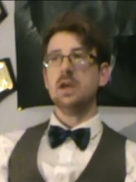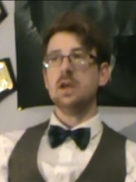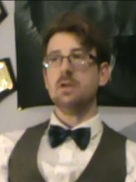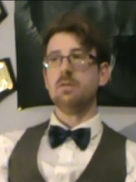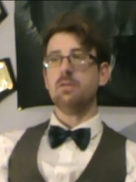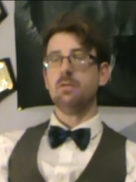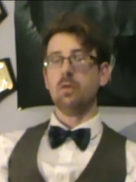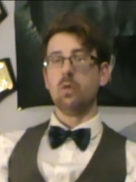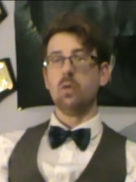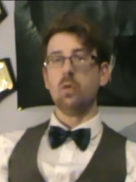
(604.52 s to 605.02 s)

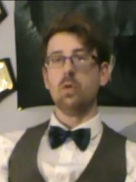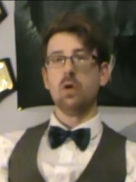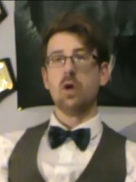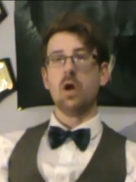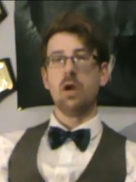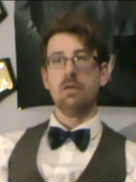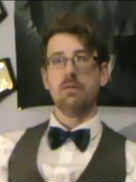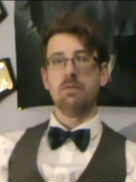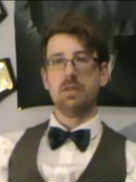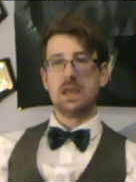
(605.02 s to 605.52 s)
for
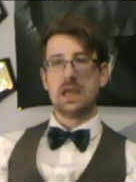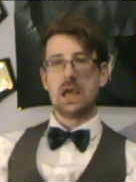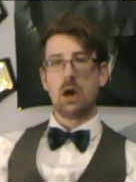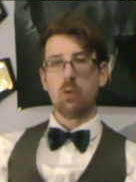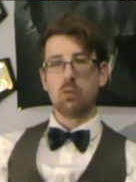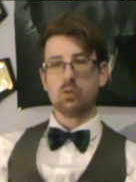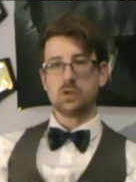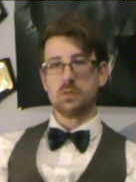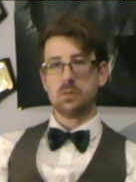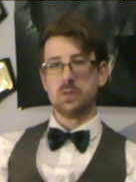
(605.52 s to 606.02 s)
kind of the
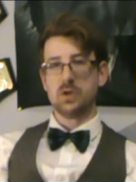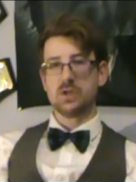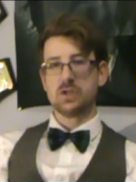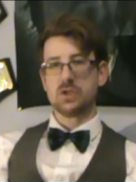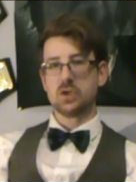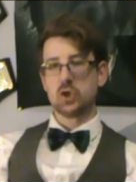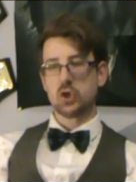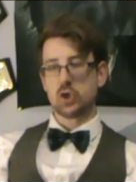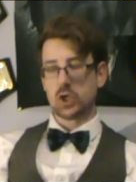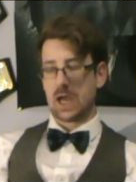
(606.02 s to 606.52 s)

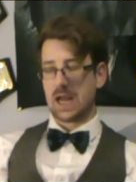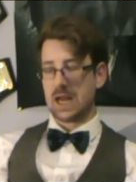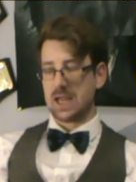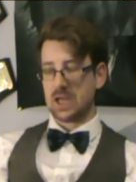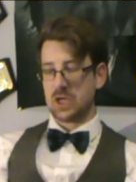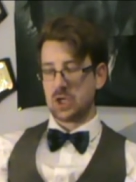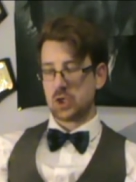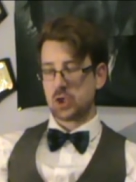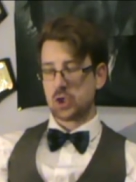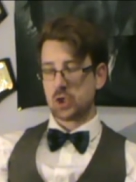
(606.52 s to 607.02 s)
ultimate
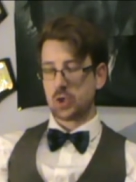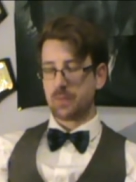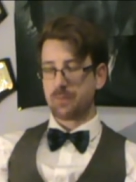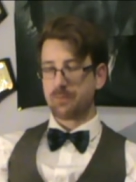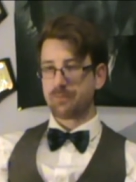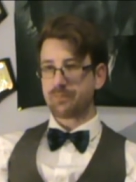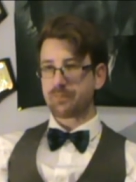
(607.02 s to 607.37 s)
challenge.